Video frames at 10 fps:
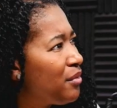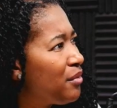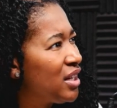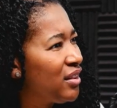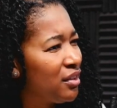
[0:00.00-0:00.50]
I
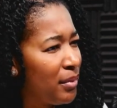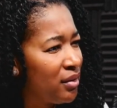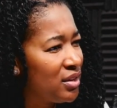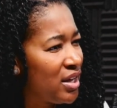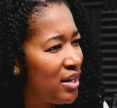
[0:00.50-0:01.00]
would say that's
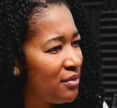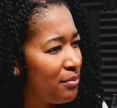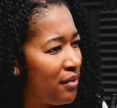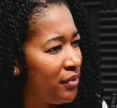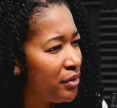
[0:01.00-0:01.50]
about the size
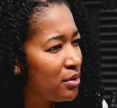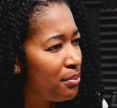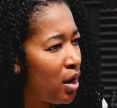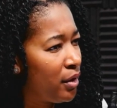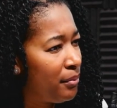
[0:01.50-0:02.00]
of my first
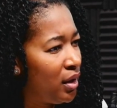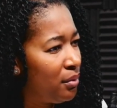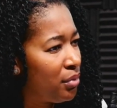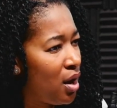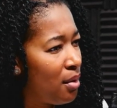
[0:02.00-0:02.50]

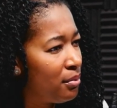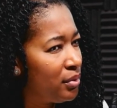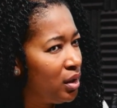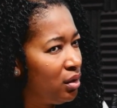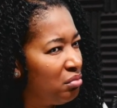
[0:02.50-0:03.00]
apartment,
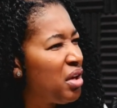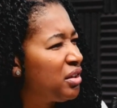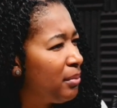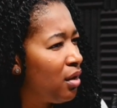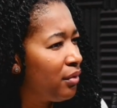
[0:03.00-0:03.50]
probably. Yeah.
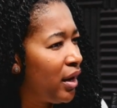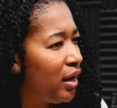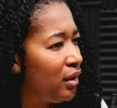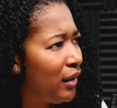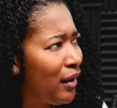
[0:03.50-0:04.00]
That's about yeah.
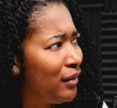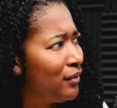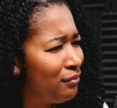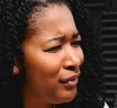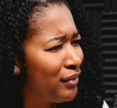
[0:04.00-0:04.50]
right. And it,
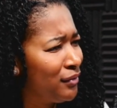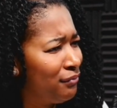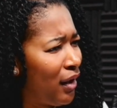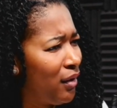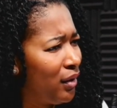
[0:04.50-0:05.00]
I it might have
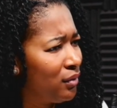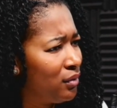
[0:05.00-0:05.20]
been a little